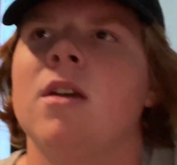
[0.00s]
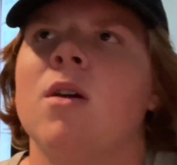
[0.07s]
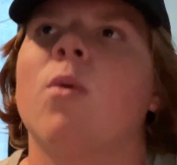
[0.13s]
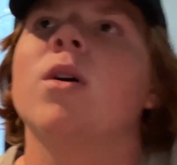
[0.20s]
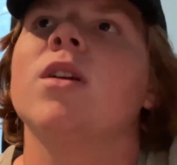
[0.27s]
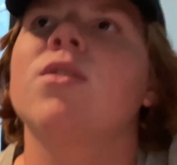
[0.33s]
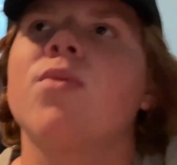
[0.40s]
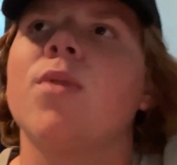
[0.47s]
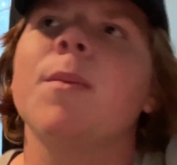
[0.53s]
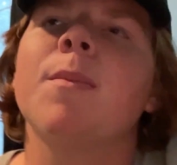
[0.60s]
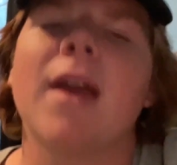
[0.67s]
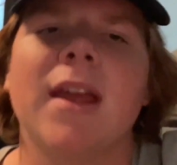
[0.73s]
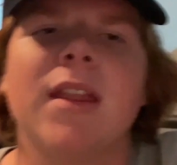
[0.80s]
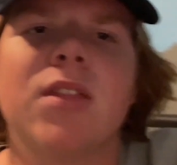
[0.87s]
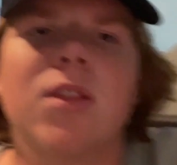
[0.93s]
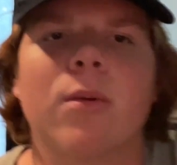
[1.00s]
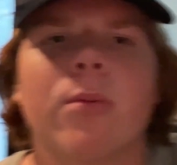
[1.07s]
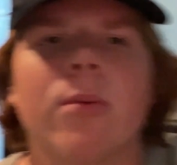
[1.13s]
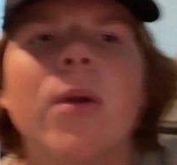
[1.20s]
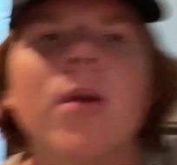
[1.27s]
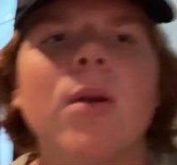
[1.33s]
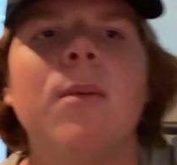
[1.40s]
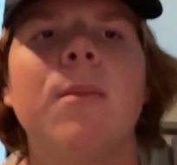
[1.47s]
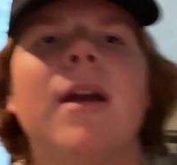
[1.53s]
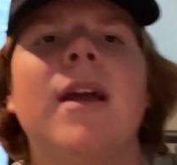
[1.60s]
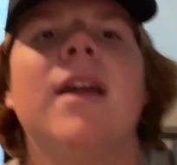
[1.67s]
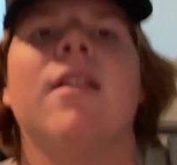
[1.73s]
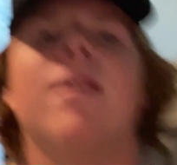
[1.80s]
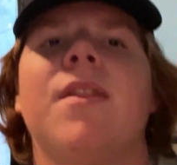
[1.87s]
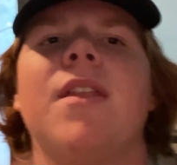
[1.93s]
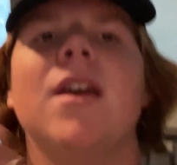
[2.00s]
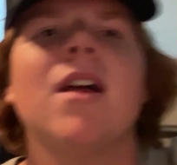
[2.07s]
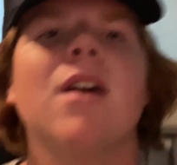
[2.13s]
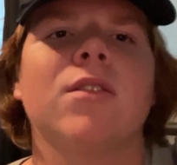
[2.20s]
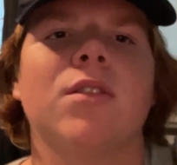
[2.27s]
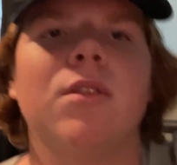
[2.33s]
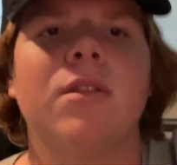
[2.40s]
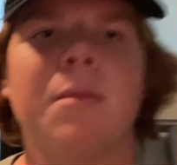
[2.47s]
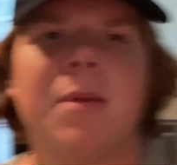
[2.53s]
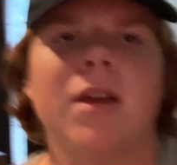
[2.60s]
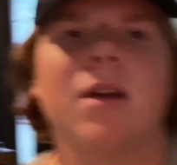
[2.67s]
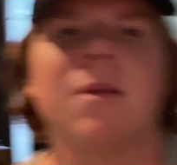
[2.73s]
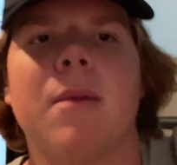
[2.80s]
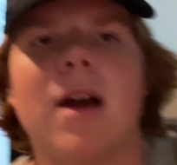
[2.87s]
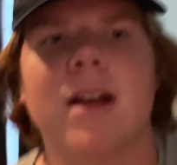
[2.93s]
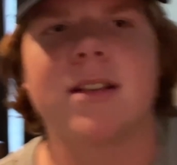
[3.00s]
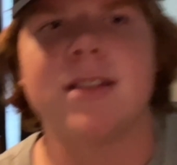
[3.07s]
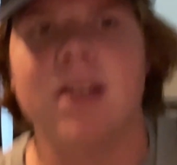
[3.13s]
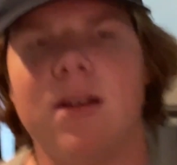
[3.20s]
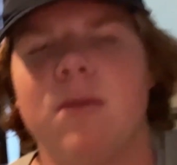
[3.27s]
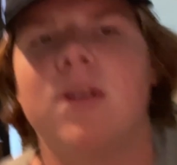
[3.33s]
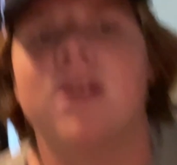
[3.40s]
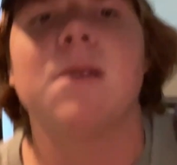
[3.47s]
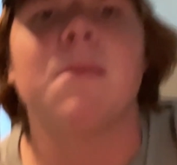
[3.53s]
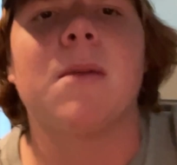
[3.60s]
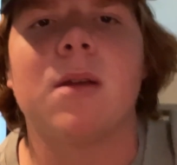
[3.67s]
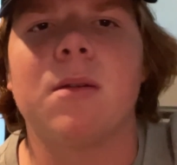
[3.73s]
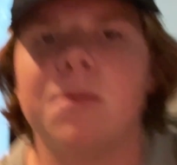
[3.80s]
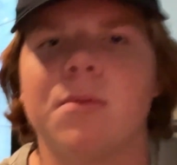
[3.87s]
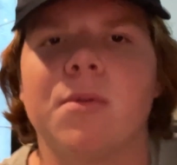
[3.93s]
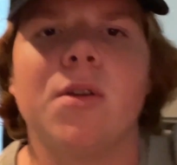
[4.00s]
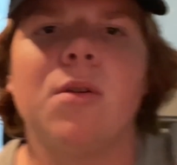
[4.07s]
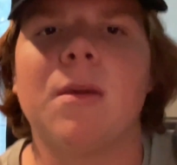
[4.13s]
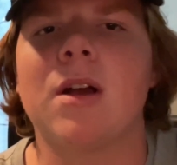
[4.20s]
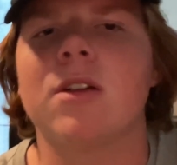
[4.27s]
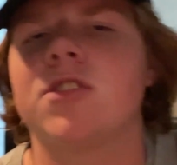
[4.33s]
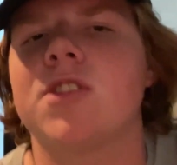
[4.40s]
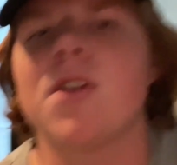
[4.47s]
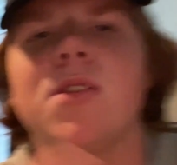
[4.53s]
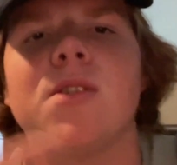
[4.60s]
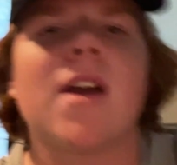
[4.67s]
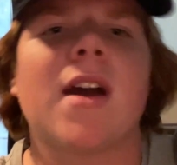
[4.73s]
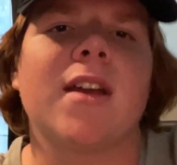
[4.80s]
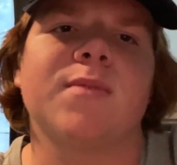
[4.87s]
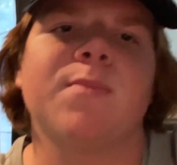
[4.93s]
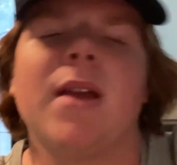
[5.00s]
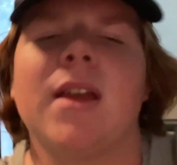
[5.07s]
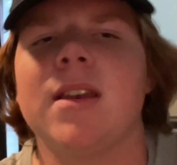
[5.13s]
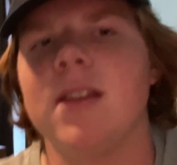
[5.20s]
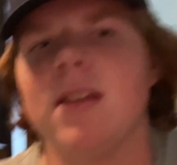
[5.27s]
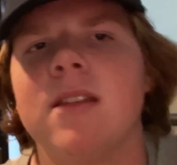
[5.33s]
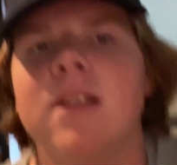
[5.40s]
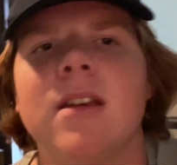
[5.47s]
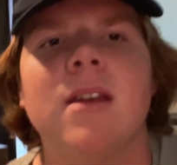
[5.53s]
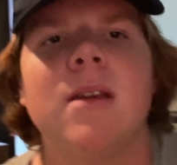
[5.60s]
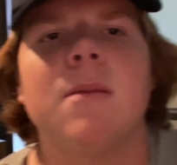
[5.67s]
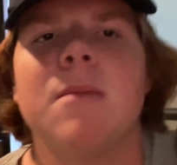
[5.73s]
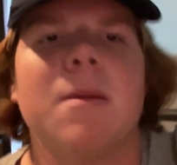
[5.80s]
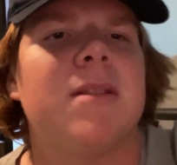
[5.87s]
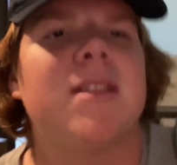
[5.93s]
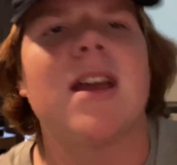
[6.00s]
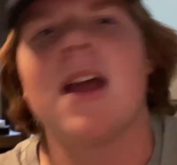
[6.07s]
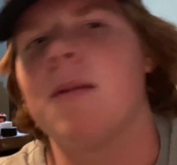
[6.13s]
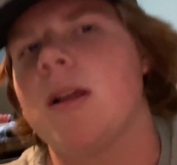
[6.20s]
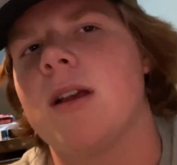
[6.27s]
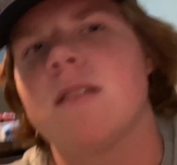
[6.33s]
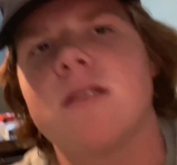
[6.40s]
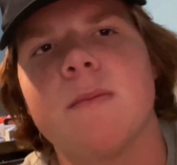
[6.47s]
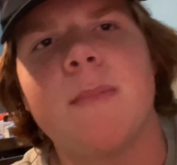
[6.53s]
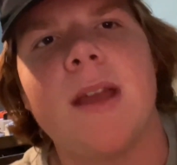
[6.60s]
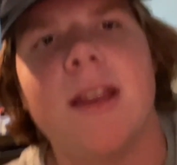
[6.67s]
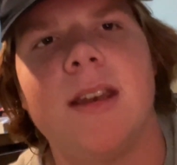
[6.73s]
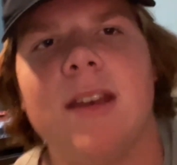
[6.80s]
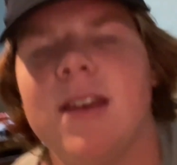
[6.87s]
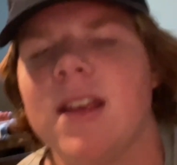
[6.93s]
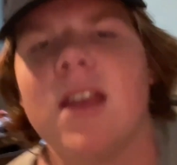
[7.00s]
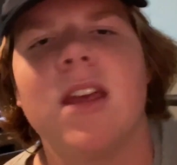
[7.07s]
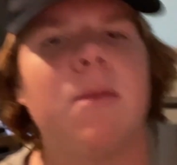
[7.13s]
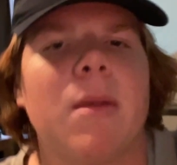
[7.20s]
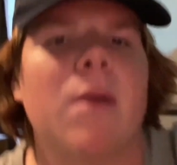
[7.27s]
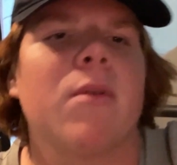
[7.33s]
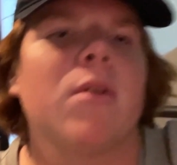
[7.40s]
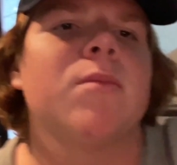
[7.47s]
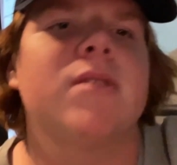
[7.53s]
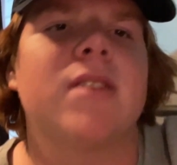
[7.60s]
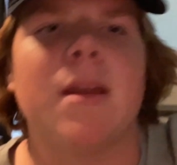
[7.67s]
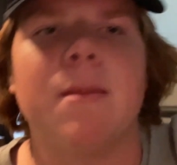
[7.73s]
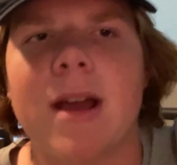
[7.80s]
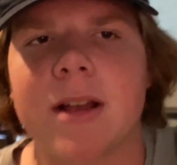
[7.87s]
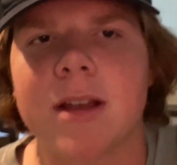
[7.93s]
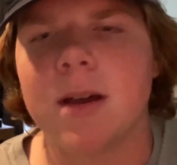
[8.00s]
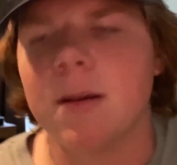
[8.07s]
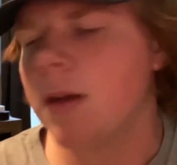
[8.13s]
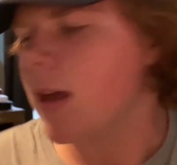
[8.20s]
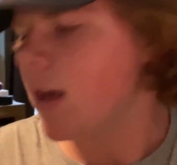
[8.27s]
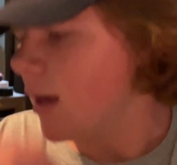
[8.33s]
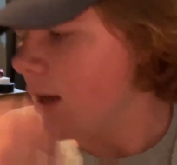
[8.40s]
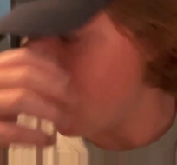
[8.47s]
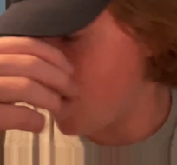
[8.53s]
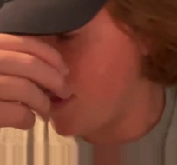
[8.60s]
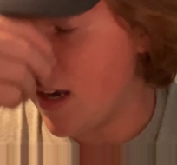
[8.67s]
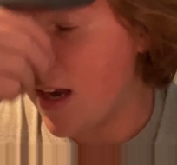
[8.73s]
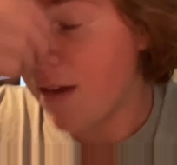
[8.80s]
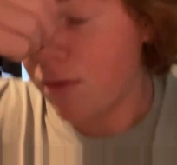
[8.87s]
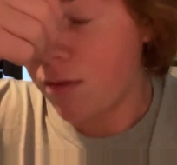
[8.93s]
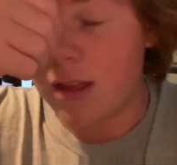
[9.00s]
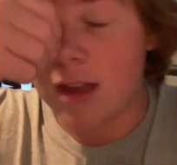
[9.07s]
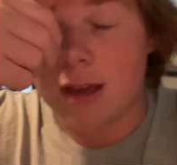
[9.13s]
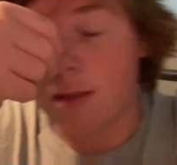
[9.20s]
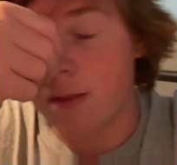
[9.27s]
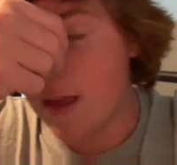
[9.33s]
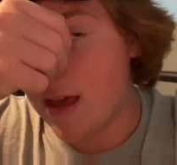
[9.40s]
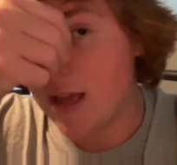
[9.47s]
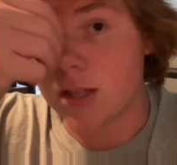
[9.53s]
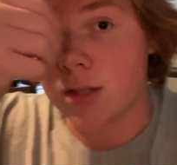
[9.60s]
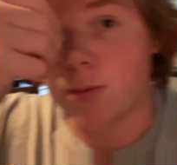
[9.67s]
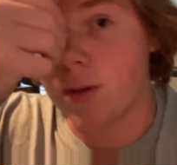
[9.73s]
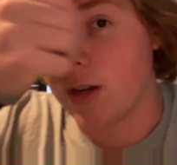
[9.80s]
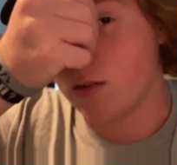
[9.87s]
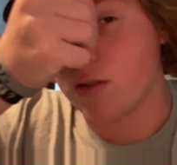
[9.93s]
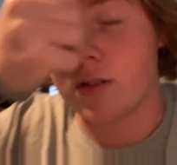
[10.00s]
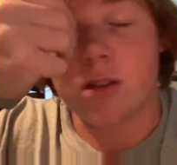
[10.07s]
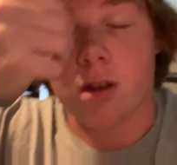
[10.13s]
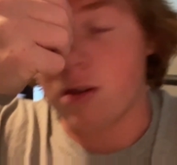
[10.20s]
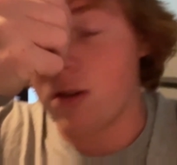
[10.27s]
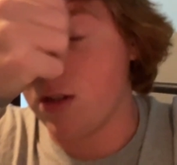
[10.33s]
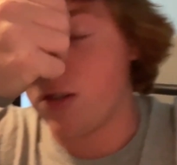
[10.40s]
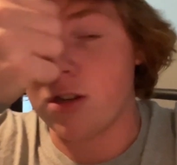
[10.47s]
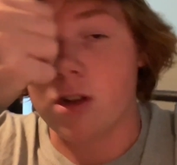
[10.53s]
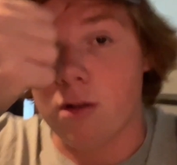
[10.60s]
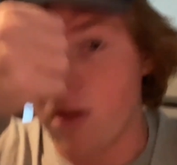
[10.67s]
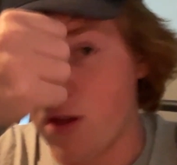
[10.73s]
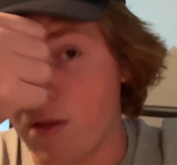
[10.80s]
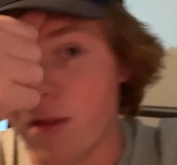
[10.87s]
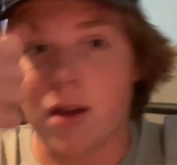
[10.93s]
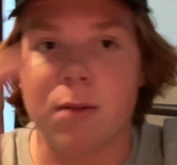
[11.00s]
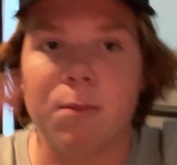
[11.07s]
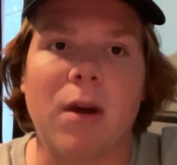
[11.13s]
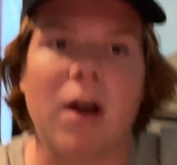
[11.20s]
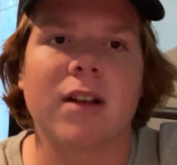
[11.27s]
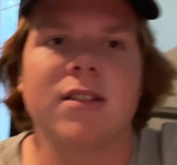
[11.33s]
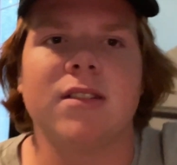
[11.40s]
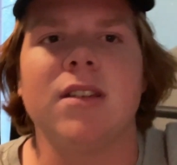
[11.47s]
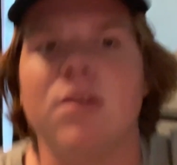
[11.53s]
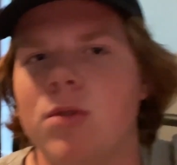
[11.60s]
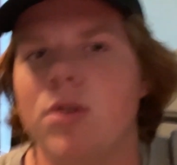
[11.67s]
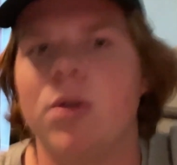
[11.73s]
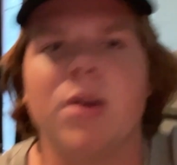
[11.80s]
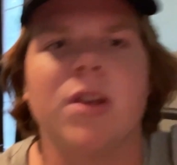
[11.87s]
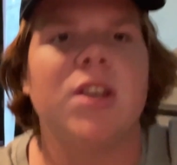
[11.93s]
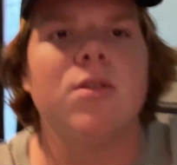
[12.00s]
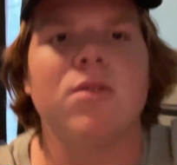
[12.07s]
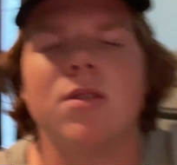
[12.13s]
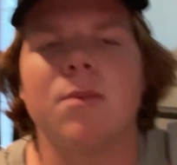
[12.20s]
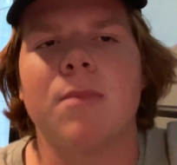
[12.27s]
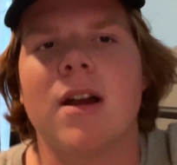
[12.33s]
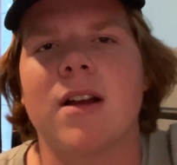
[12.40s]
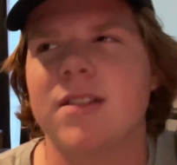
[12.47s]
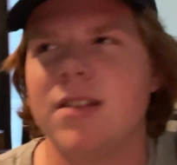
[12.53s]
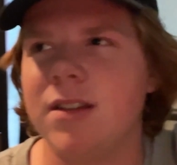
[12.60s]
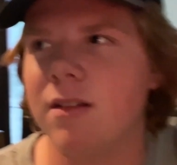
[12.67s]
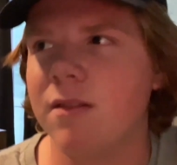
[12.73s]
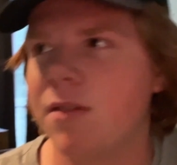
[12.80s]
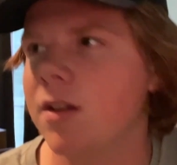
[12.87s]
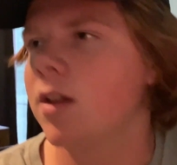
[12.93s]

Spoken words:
once we paint the room, then I'll do the big unboxing and get my room. I'll show you guys painting, maybe time-lapse of painting and getting my room set back up. But then after that, that's when I'll start to show you all the unboxing, and we'll do a huge unboxing of